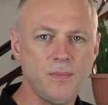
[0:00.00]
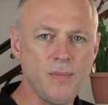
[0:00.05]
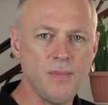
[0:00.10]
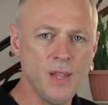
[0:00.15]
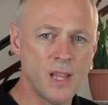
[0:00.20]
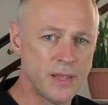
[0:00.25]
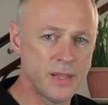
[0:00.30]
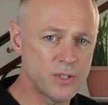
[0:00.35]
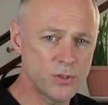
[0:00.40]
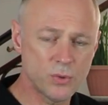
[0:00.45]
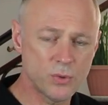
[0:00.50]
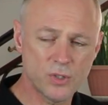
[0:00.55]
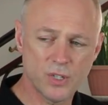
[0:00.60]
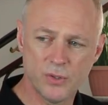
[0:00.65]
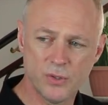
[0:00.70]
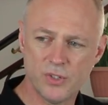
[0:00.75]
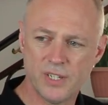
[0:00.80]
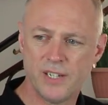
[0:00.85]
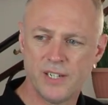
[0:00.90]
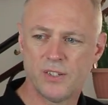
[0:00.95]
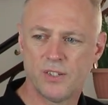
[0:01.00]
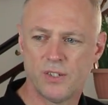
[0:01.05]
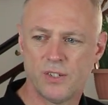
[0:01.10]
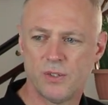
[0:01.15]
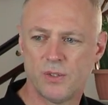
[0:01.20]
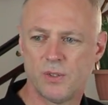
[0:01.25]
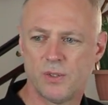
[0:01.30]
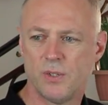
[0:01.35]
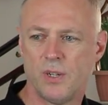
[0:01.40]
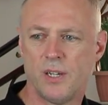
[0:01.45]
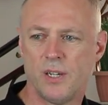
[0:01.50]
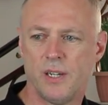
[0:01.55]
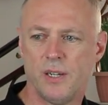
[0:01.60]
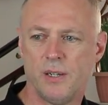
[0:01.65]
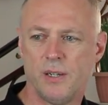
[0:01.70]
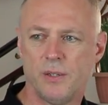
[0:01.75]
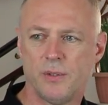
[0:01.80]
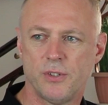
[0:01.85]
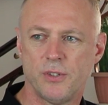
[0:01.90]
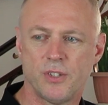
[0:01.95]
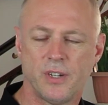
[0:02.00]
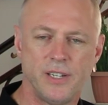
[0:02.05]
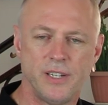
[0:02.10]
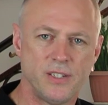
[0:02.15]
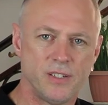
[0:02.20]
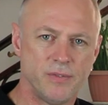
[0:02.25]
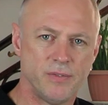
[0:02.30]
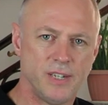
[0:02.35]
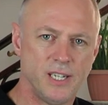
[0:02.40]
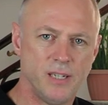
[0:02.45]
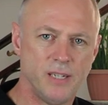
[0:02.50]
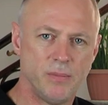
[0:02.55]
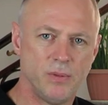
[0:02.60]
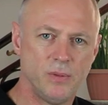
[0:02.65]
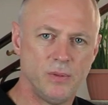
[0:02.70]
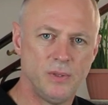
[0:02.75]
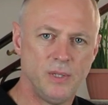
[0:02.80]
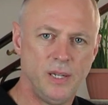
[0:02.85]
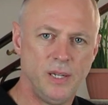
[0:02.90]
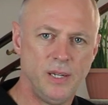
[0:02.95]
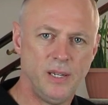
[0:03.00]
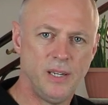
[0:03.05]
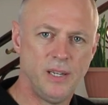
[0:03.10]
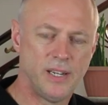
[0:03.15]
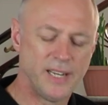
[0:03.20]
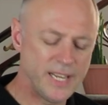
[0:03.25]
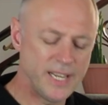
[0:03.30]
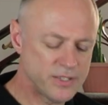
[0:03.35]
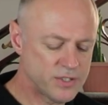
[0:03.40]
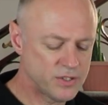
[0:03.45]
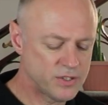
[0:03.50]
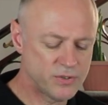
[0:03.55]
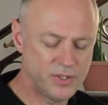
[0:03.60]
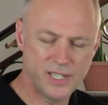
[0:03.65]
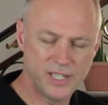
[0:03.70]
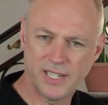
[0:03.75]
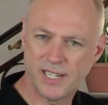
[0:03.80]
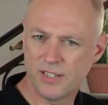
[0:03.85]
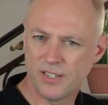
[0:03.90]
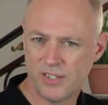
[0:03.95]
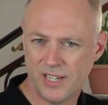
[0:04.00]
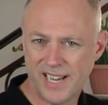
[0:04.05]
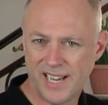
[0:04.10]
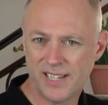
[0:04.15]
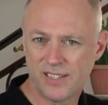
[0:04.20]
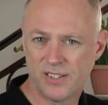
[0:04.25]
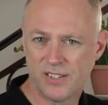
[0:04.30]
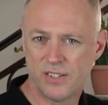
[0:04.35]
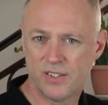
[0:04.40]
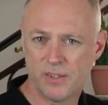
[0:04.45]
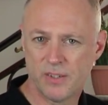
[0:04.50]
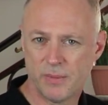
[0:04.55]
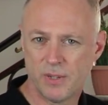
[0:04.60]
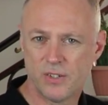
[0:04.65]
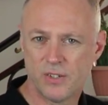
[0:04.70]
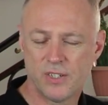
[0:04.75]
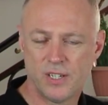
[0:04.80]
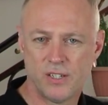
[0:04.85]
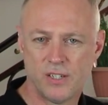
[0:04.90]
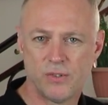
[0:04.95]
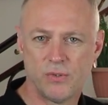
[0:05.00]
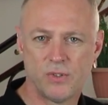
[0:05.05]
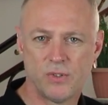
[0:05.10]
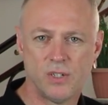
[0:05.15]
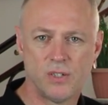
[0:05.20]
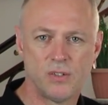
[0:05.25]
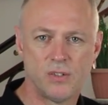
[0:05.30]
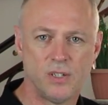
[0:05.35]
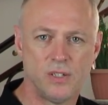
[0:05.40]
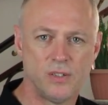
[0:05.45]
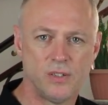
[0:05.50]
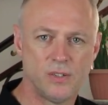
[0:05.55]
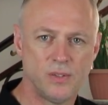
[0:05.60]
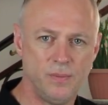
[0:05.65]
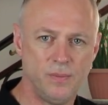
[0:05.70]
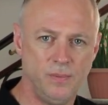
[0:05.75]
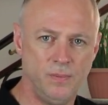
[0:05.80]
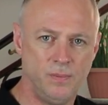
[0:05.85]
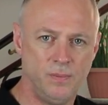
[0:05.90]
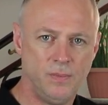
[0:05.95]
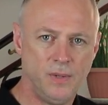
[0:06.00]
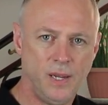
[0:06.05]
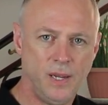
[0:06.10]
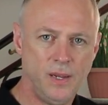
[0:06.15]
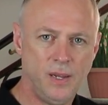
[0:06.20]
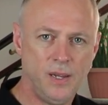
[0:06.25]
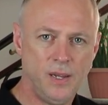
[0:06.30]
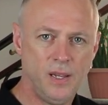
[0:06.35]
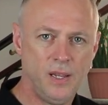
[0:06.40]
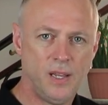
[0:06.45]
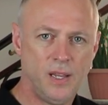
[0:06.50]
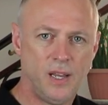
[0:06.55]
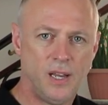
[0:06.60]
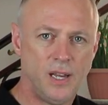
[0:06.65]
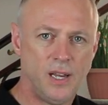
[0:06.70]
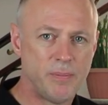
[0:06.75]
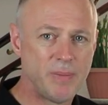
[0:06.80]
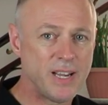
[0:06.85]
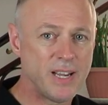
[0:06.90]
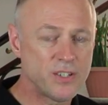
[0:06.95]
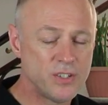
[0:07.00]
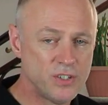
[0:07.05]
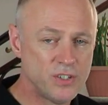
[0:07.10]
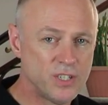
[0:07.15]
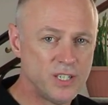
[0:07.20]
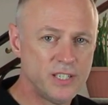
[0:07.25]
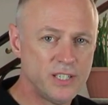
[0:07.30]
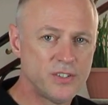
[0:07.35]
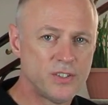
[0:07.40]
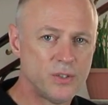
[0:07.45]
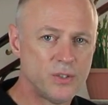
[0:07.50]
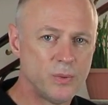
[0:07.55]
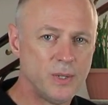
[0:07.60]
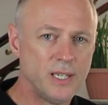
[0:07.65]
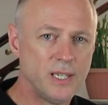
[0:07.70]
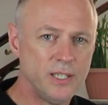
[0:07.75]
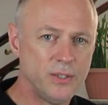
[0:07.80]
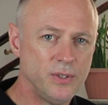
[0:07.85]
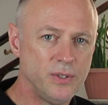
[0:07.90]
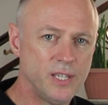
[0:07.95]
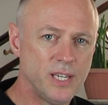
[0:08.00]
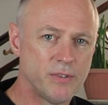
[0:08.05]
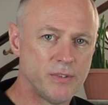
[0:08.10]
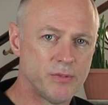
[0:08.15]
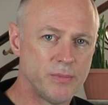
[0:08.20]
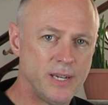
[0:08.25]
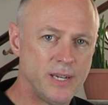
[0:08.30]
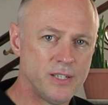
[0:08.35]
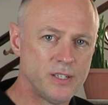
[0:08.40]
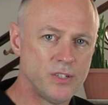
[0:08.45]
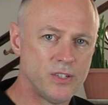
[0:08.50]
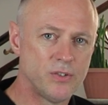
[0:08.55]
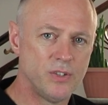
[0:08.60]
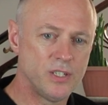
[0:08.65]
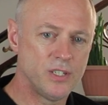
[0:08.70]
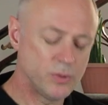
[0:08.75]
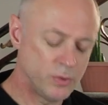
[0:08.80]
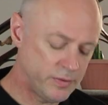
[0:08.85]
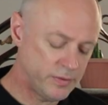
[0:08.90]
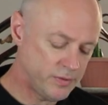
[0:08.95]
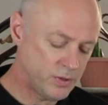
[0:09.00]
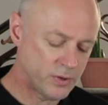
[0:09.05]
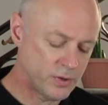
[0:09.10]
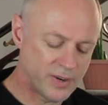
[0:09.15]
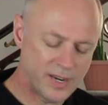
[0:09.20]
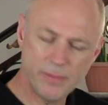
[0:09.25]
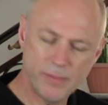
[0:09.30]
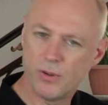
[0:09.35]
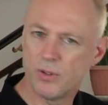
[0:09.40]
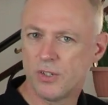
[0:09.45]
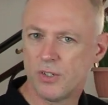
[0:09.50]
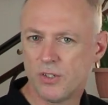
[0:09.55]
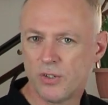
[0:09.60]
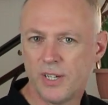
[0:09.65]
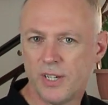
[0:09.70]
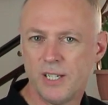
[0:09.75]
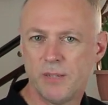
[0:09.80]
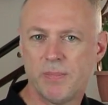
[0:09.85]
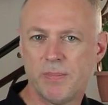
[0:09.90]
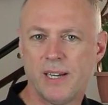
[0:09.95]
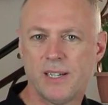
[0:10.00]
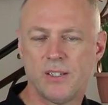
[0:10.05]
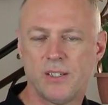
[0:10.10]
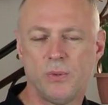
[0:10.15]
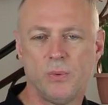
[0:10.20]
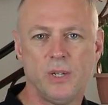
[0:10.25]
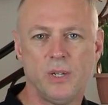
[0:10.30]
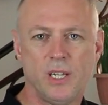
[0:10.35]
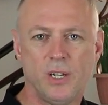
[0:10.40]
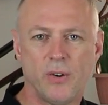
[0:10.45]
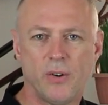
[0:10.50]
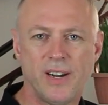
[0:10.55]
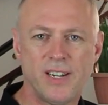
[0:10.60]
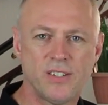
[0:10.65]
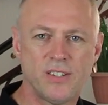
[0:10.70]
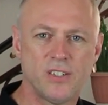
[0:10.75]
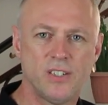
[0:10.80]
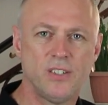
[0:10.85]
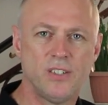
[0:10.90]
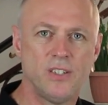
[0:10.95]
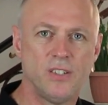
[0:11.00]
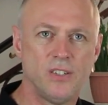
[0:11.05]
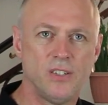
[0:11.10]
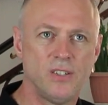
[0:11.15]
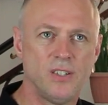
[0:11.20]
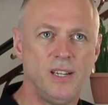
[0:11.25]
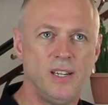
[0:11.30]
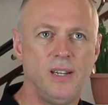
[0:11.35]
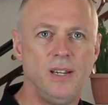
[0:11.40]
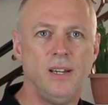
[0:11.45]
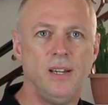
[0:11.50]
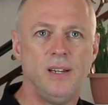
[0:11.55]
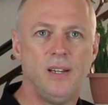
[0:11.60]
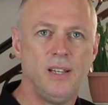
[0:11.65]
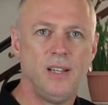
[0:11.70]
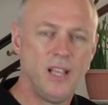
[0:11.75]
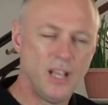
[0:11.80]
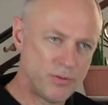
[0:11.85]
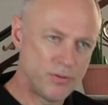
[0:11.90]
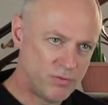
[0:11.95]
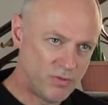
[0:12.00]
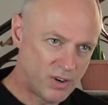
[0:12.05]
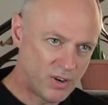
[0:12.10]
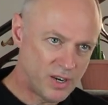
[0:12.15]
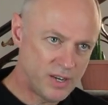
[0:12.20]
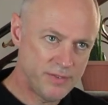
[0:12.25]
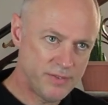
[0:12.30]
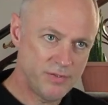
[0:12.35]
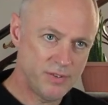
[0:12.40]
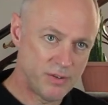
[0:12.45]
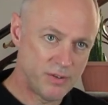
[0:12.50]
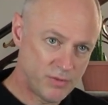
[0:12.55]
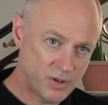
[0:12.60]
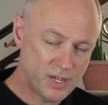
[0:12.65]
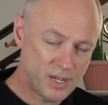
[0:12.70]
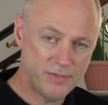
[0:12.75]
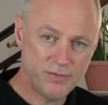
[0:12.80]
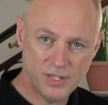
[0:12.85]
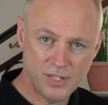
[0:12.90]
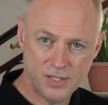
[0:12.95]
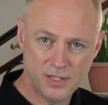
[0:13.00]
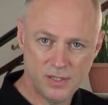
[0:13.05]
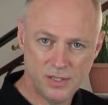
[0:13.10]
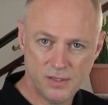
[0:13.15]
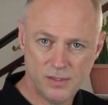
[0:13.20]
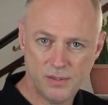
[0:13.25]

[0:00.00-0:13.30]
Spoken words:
There's also census sites available, and Ancestry can actually access some of the census returns. Passenger lists as well you can get from Ancestry, so if you're able to trace back to where your ancestors arrived in